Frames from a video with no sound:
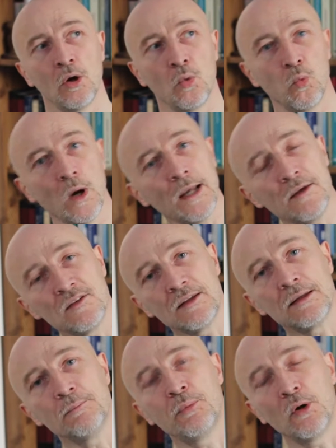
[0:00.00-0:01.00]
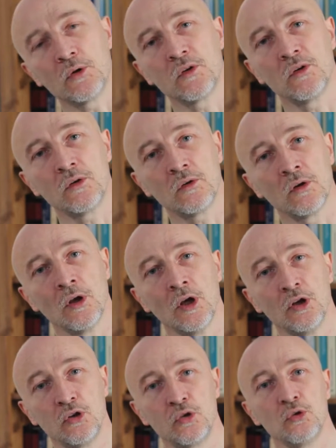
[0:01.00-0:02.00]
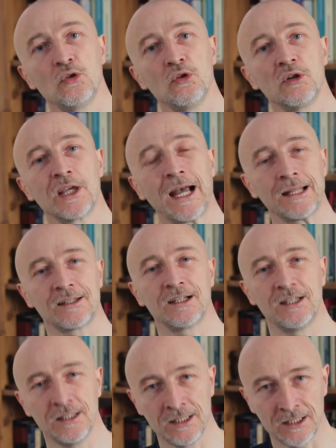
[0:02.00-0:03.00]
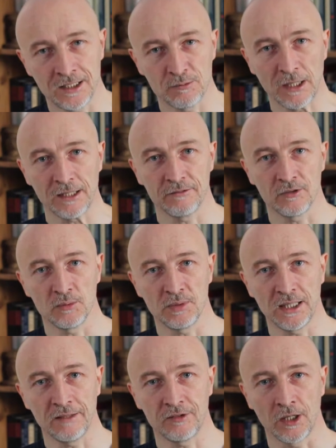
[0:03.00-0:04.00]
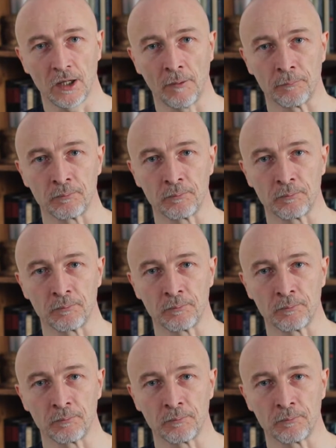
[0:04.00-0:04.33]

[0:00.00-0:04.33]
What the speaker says: Why is it important to look at clinically relevant behavior?